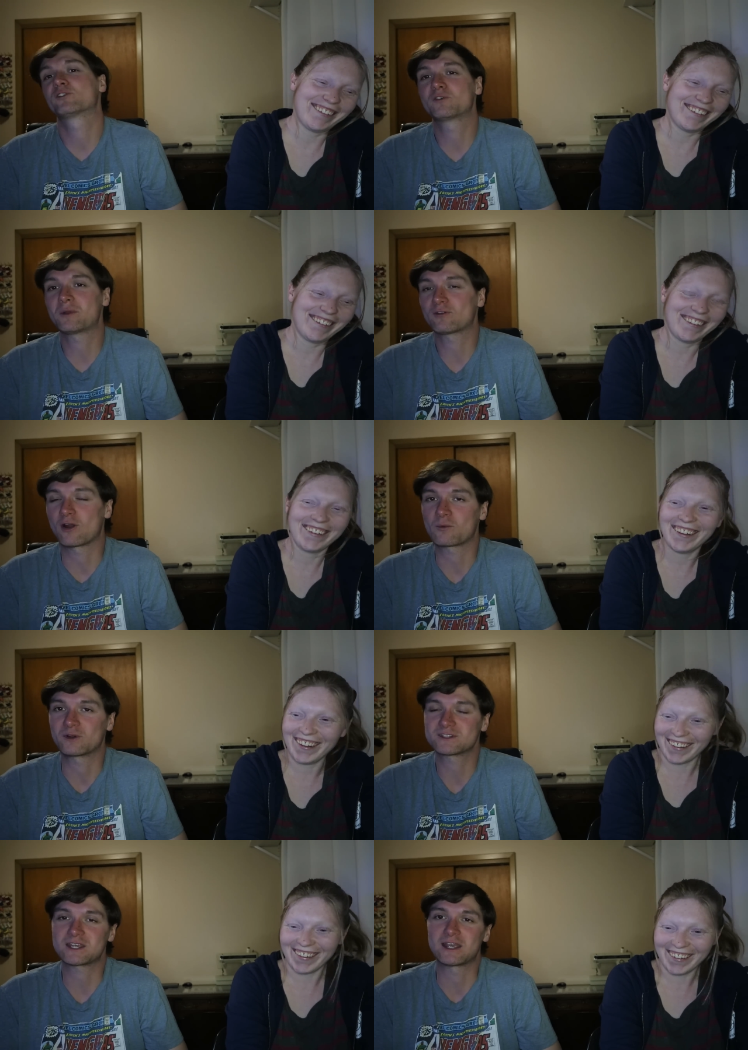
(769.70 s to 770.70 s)
Speaker 1: proving me wrong
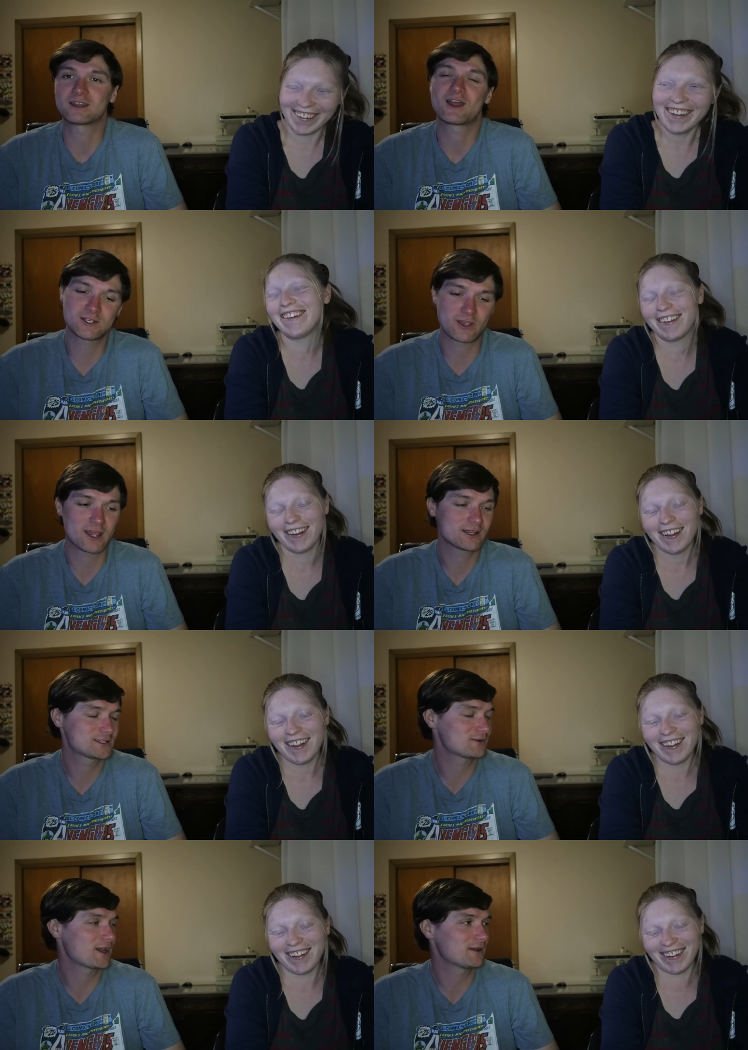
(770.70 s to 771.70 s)
once again. That's okay.
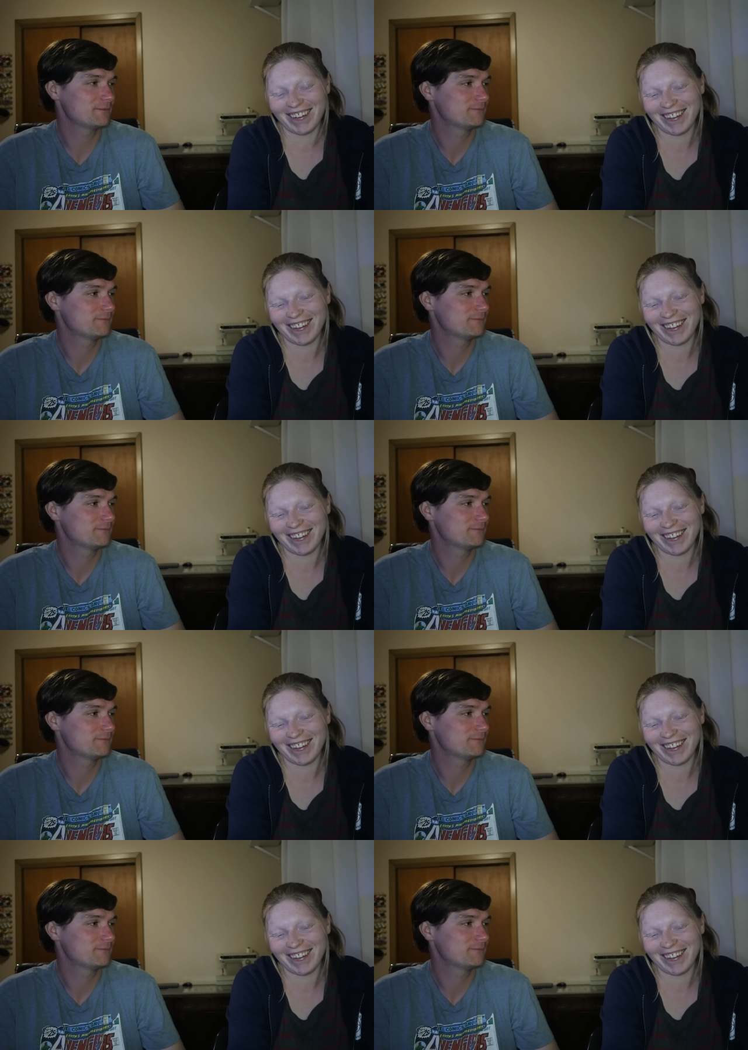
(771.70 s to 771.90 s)
That's okay.